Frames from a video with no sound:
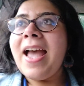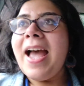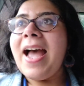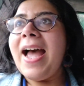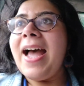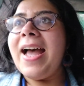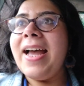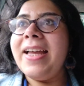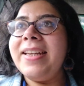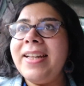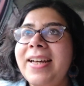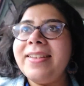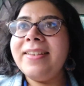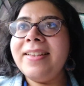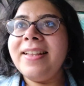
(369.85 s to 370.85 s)
And
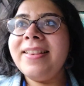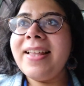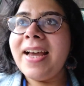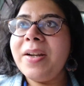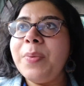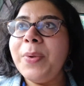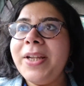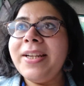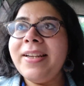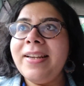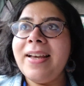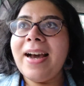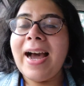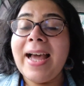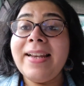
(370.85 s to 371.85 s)
other than that,
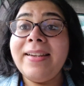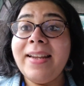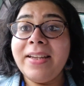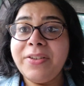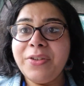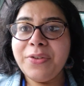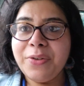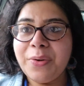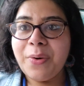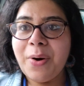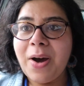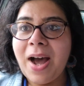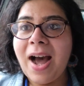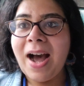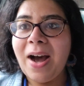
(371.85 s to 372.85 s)
I'll let you know
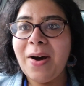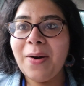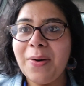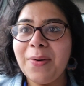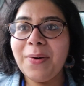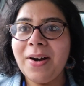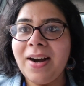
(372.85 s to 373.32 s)
how